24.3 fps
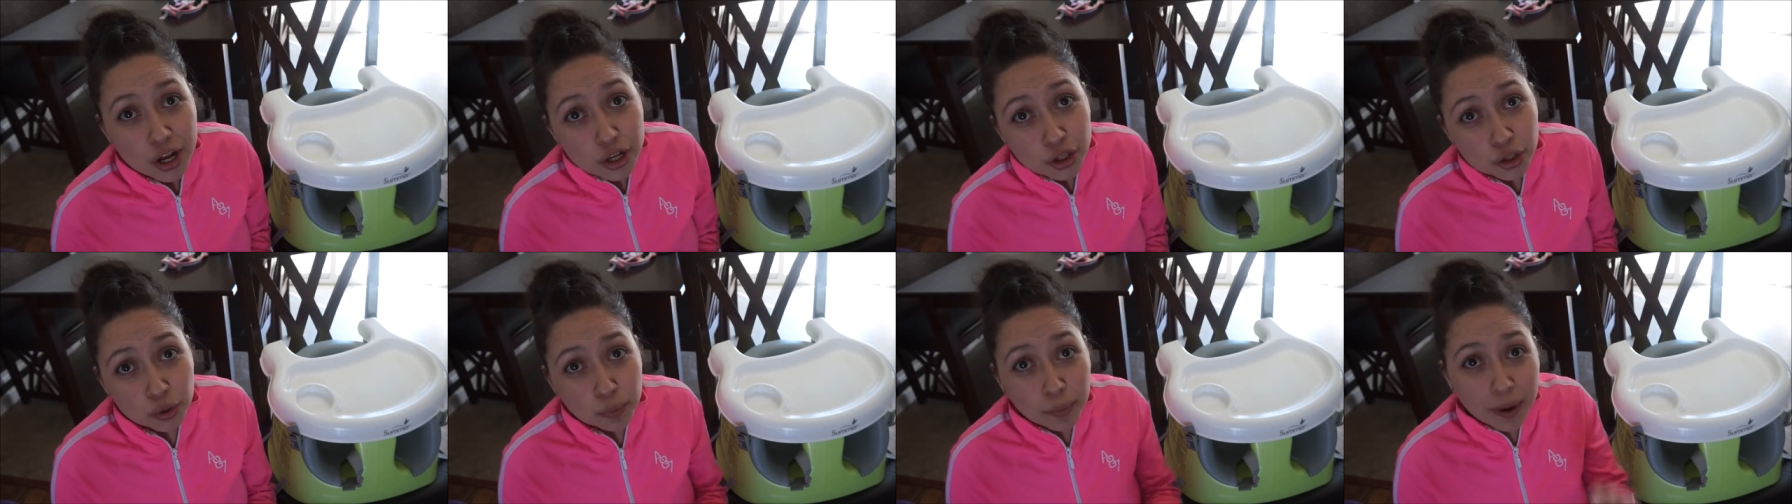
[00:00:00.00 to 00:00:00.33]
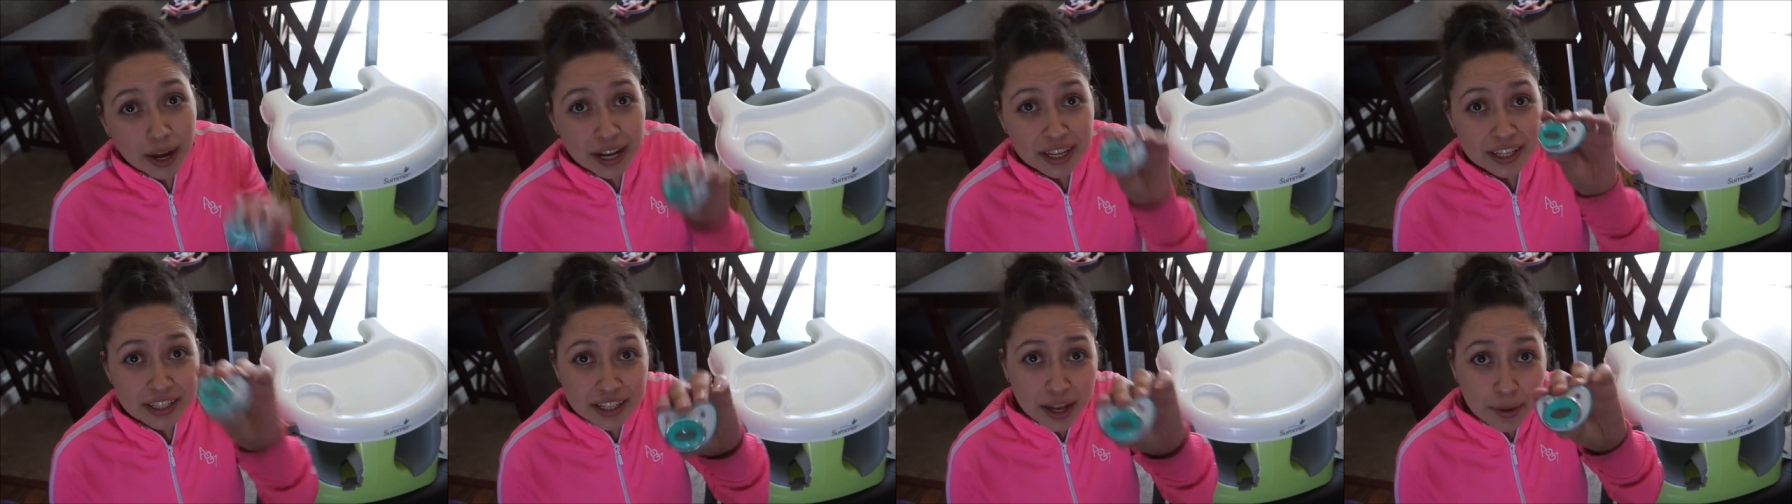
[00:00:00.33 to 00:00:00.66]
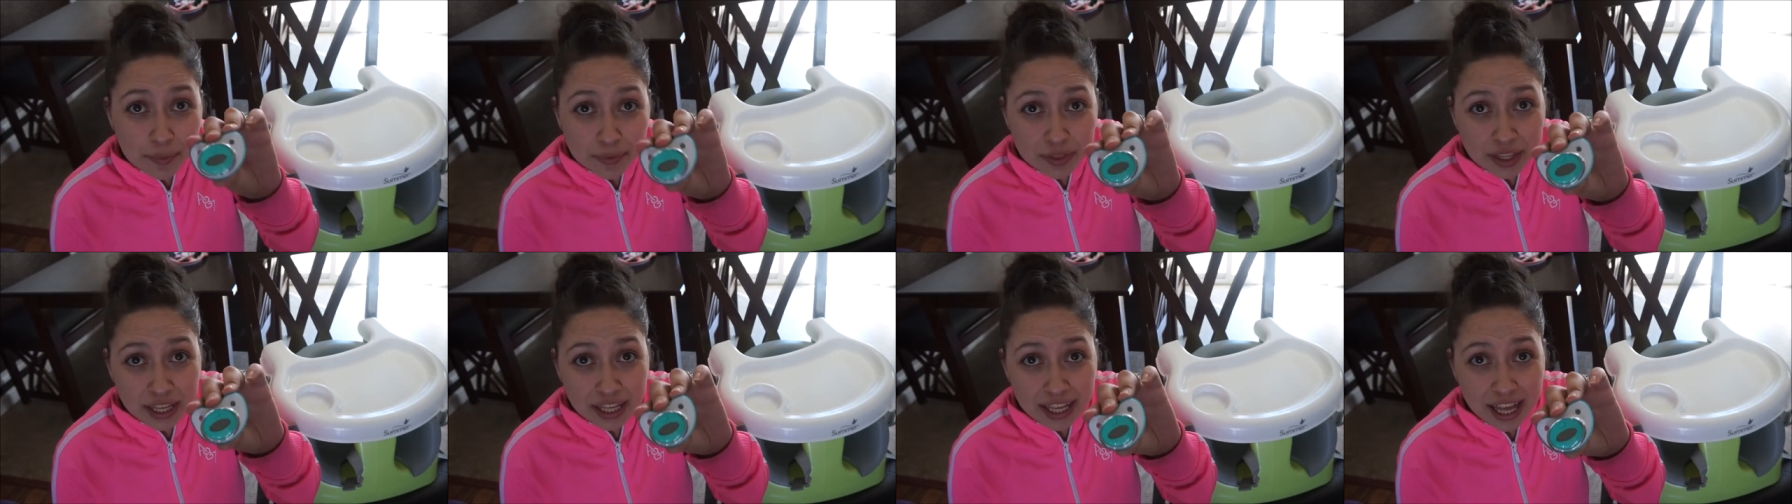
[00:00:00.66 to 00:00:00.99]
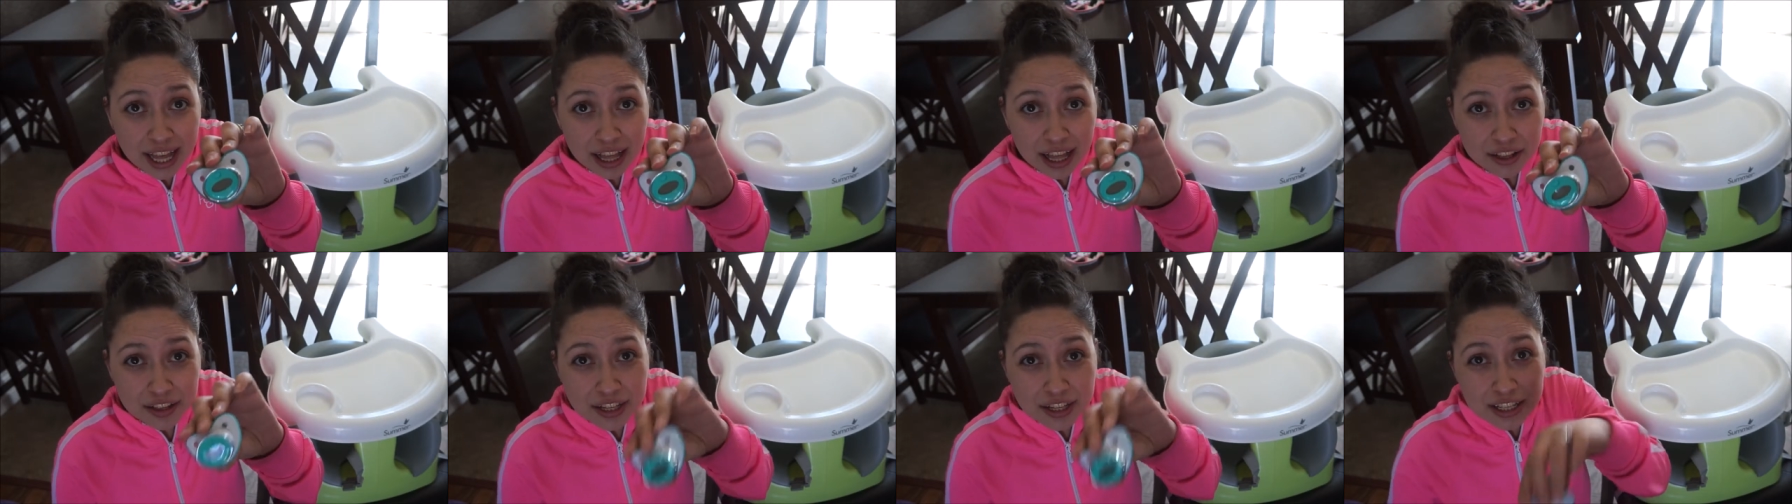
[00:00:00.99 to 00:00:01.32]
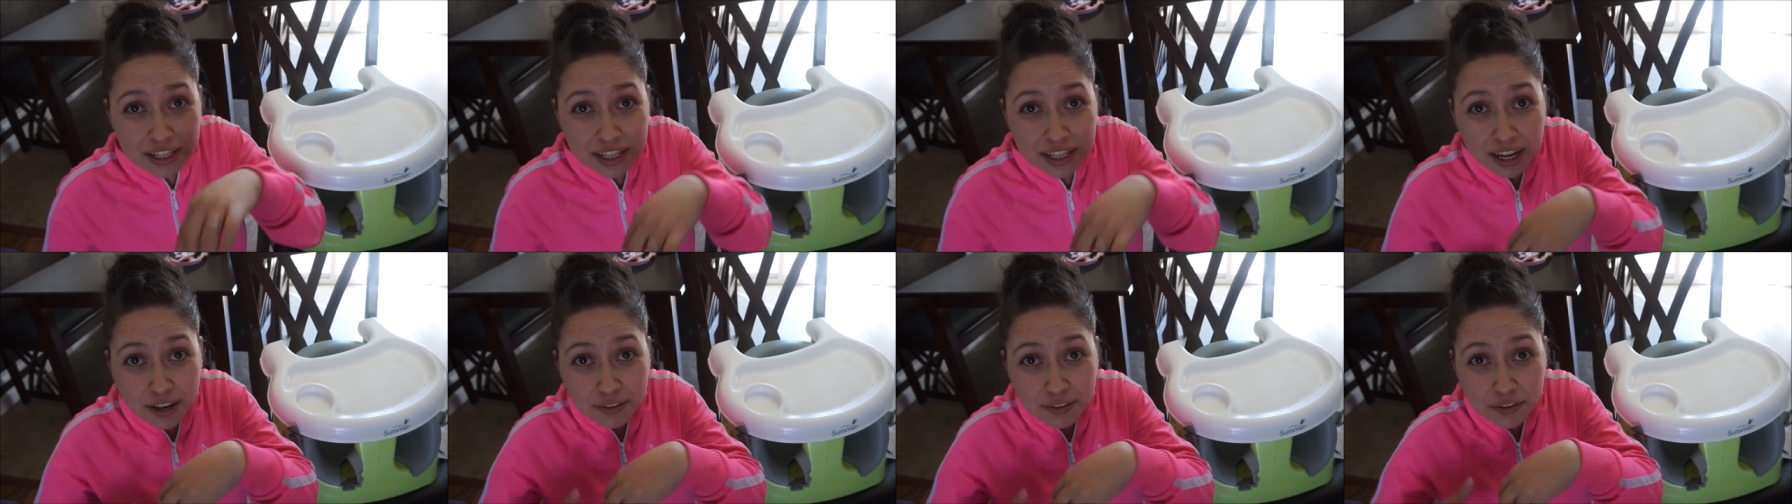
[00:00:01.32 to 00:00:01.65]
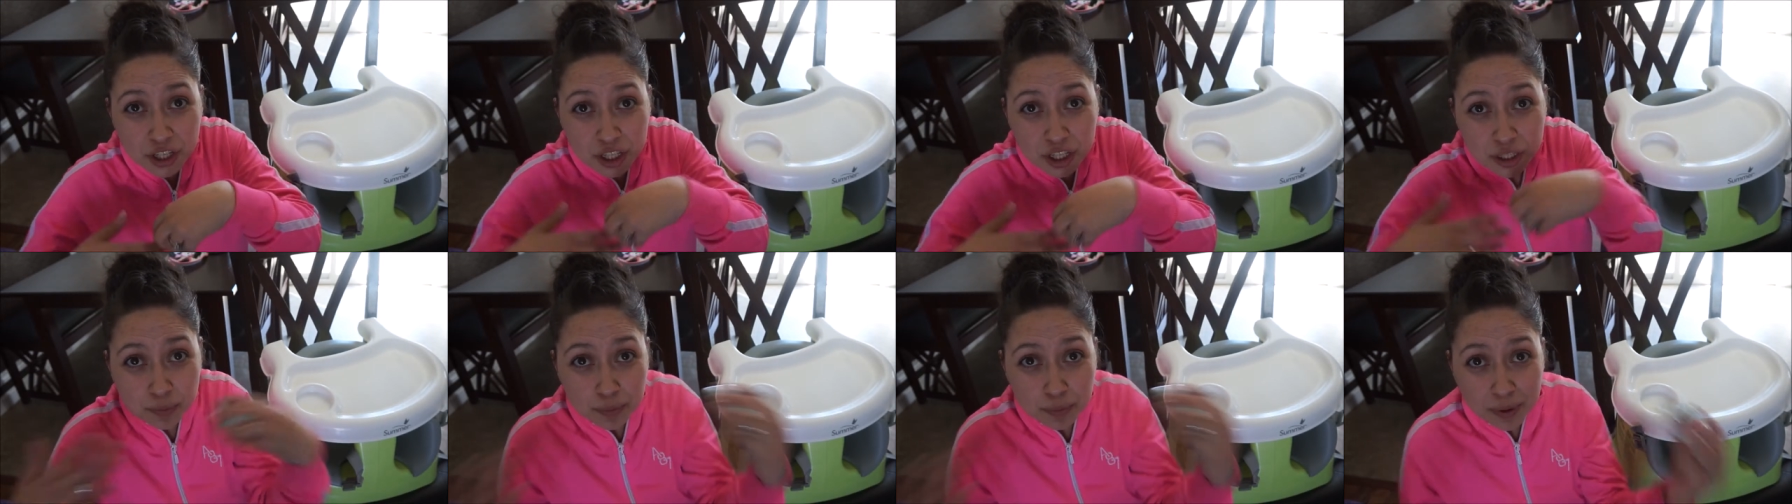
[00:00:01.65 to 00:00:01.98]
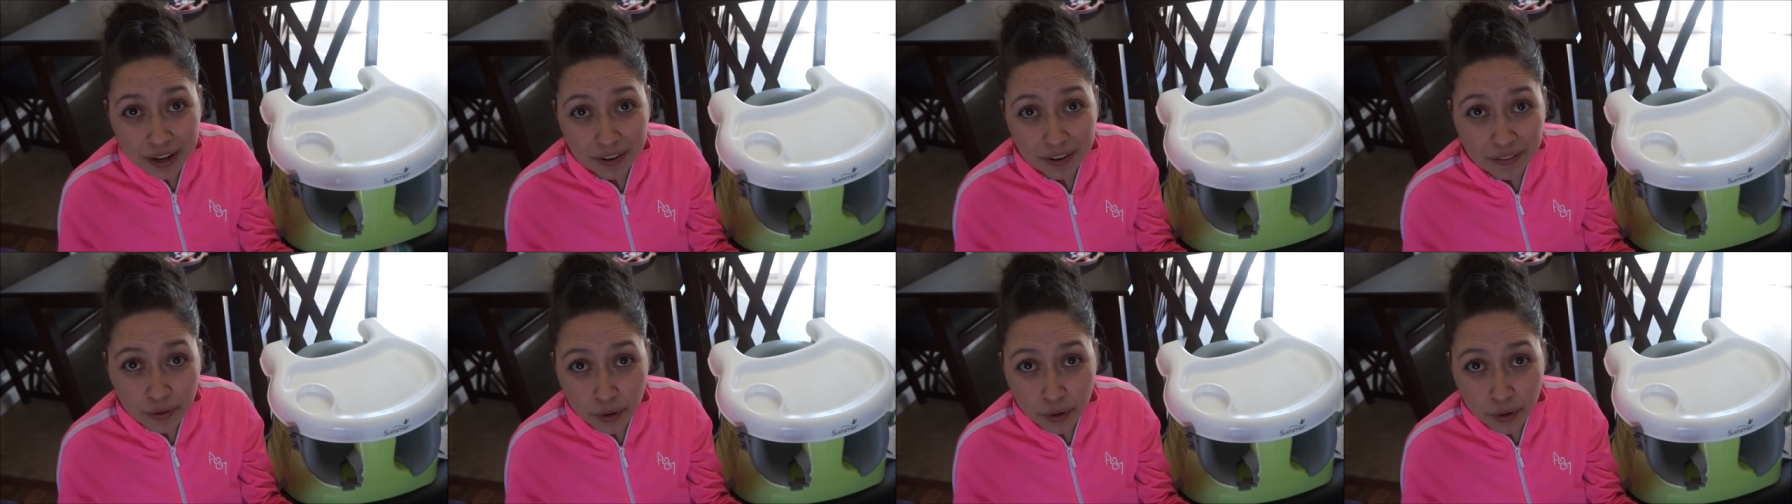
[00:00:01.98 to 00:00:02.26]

to buy something else instead of just paying